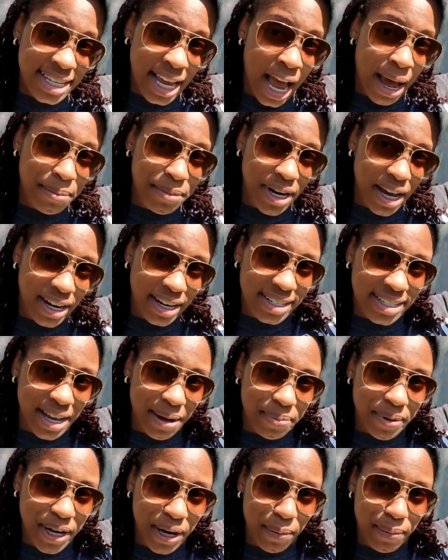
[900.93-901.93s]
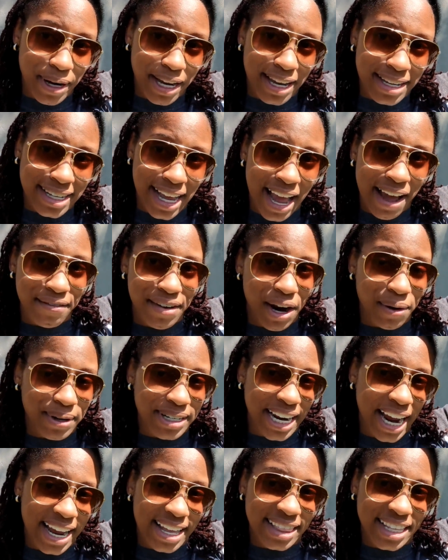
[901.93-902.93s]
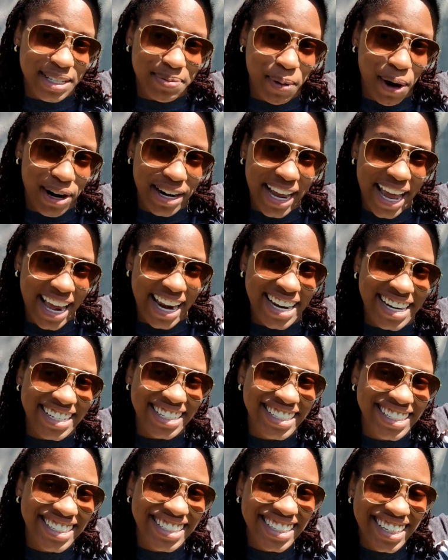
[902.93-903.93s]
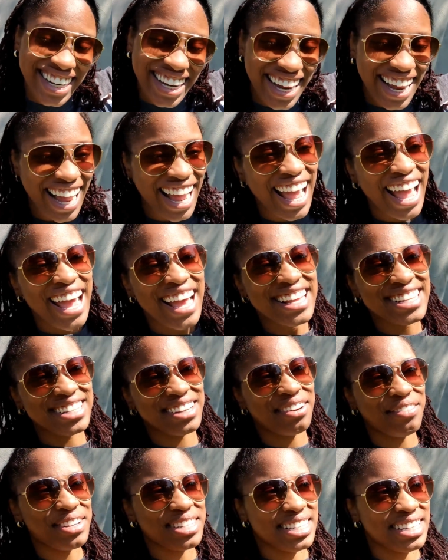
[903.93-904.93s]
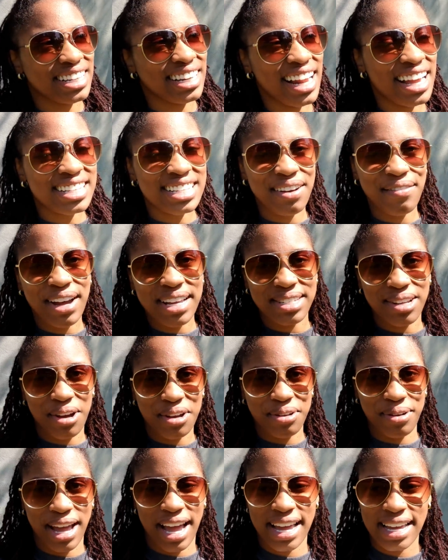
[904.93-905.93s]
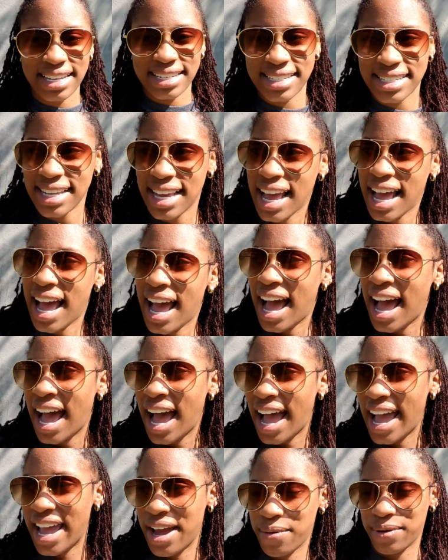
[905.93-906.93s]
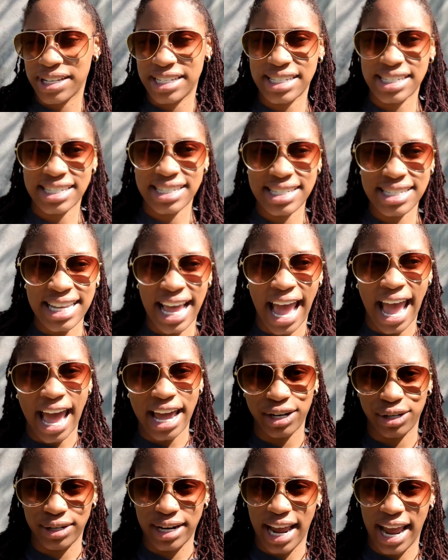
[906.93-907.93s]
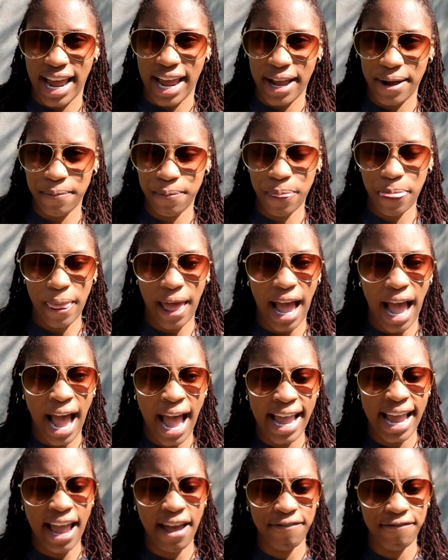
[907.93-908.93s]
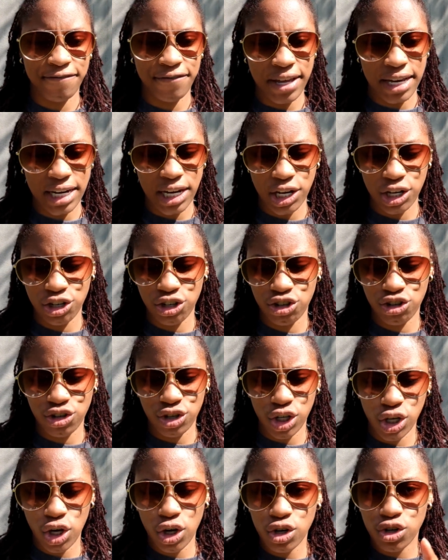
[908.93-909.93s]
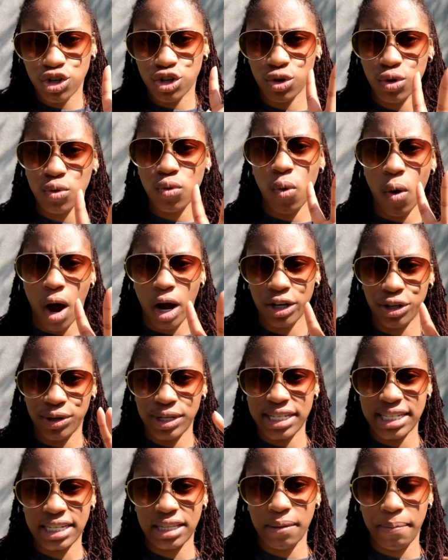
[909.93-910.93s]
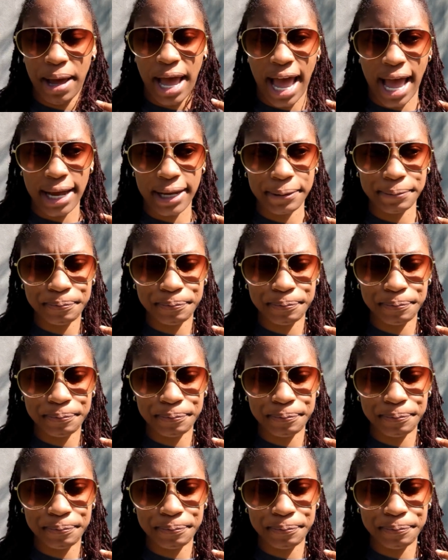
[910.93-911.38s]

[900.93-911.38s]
top knot is up here because I have not retightened this part yet. So let me see. The last time I saw you guys, it was Saturday. I had finished 2 quadrants in the back,